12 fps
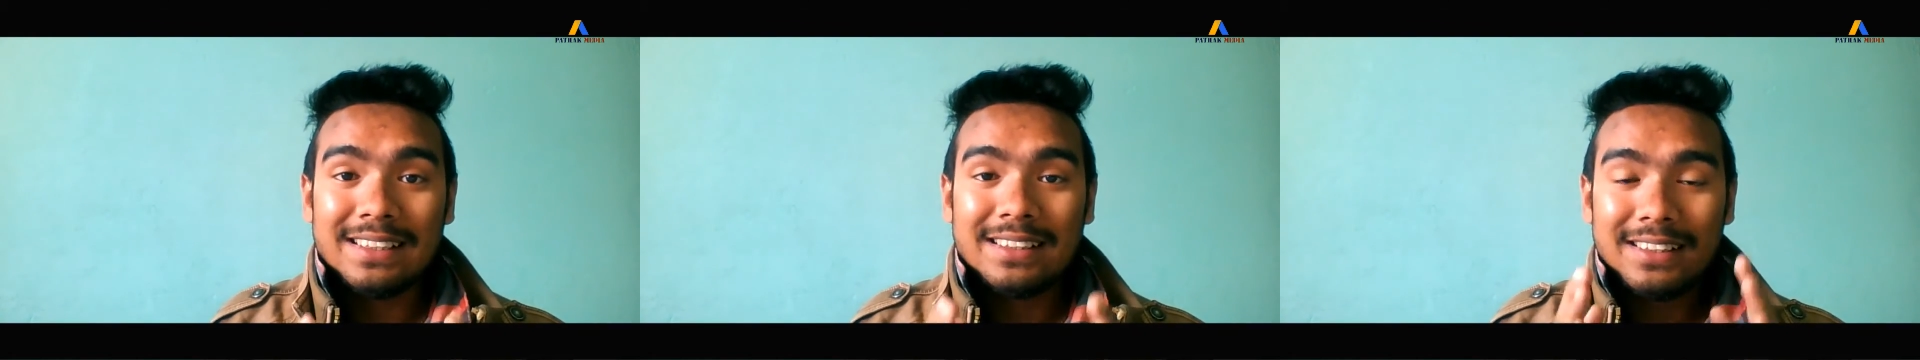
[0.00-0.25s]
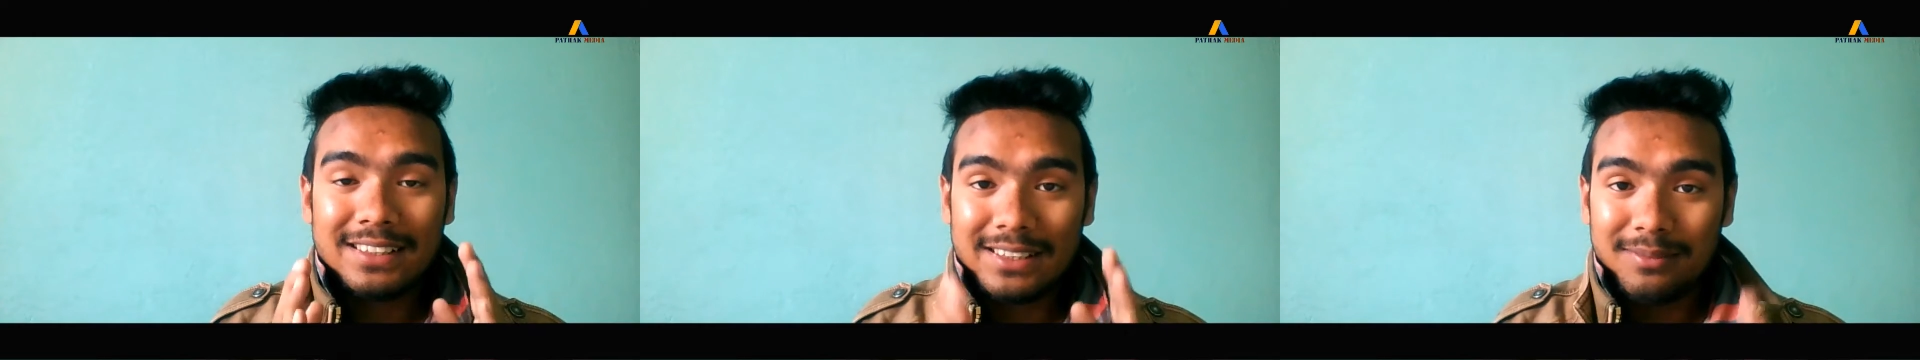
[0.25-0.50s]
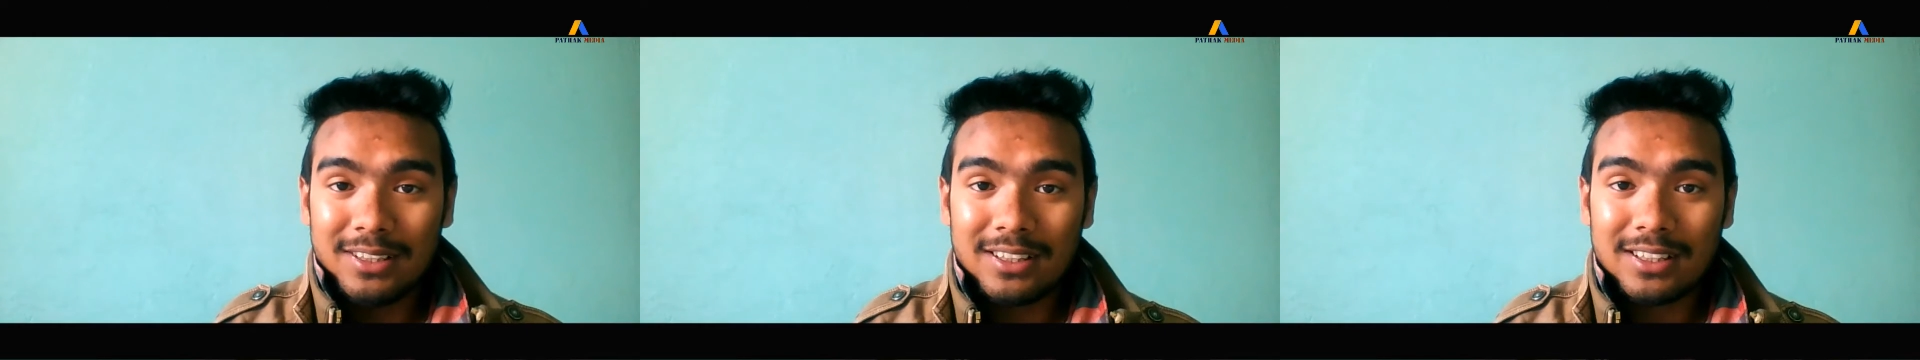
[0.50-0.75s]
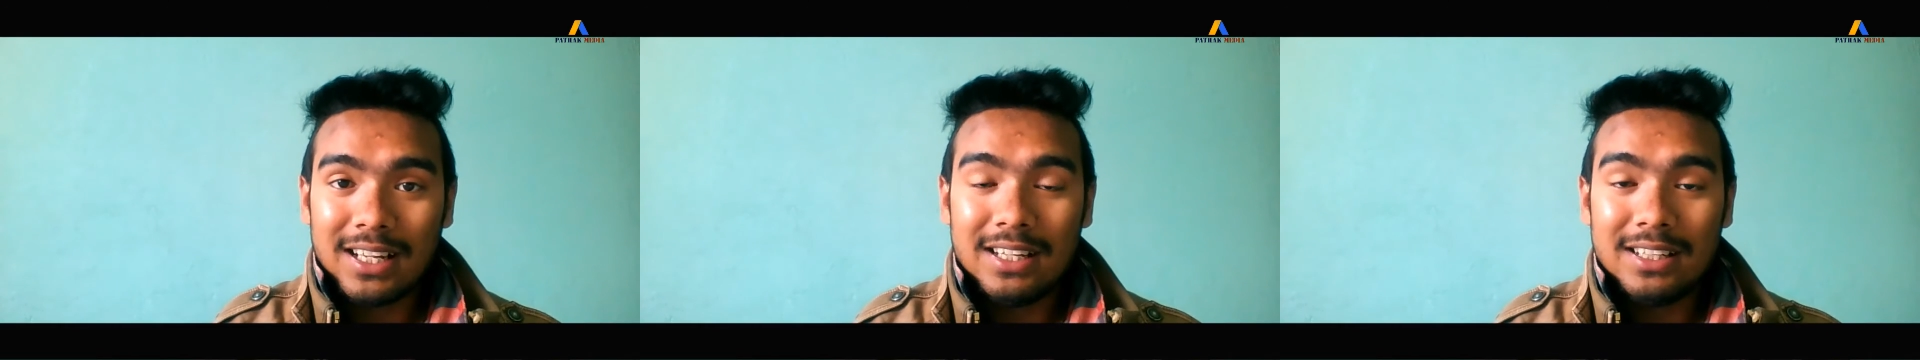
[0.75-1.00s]
the similar
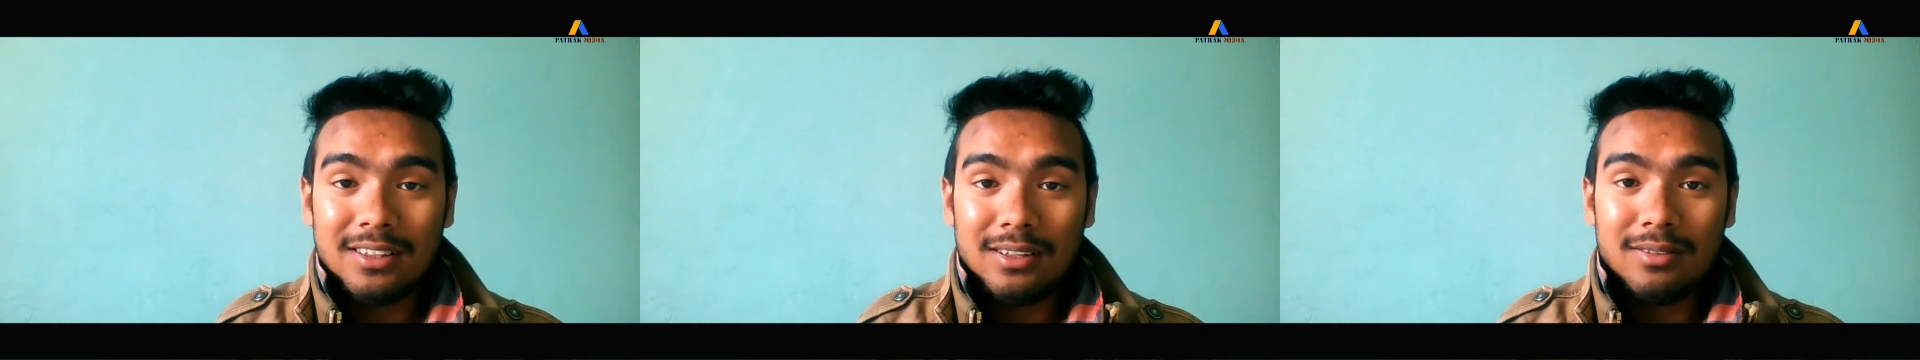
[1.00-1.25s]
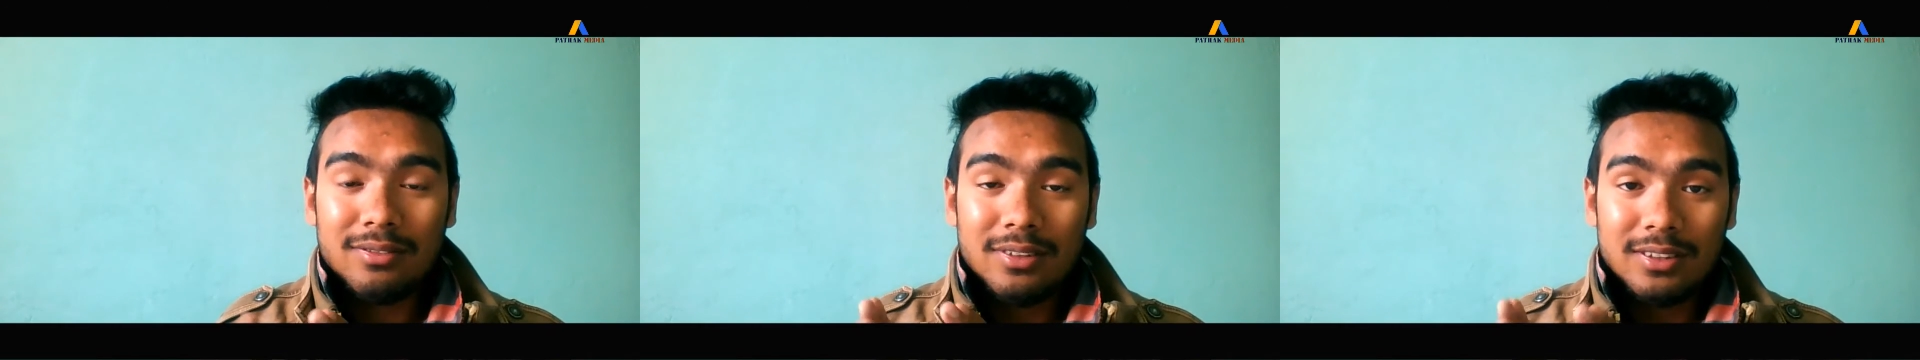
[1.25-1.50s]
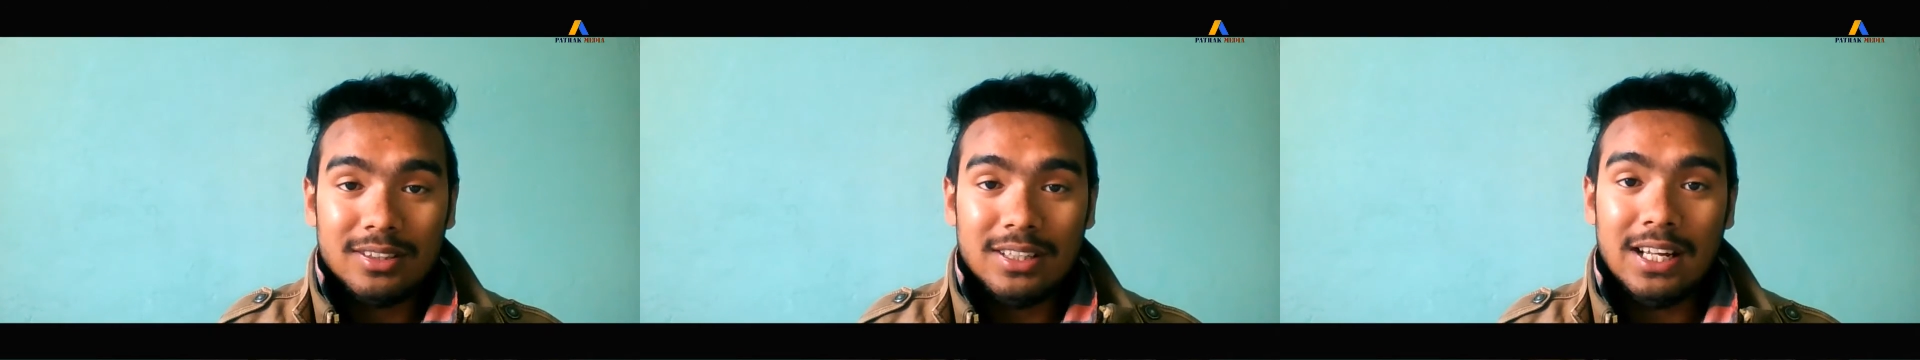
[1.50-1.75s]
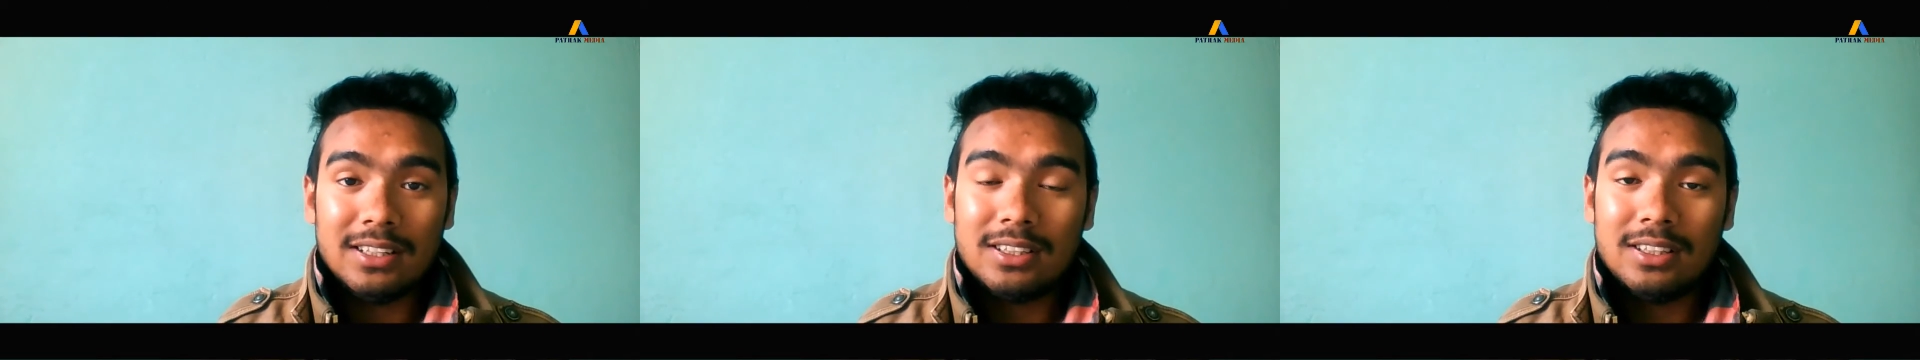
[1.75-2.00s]
kind of
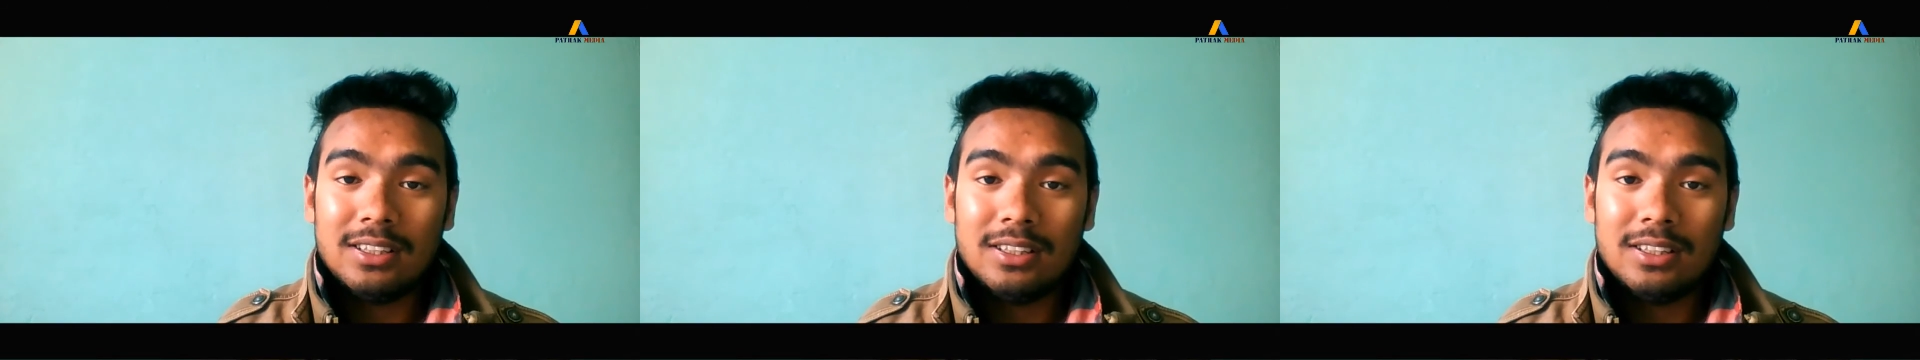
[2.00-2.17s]
that.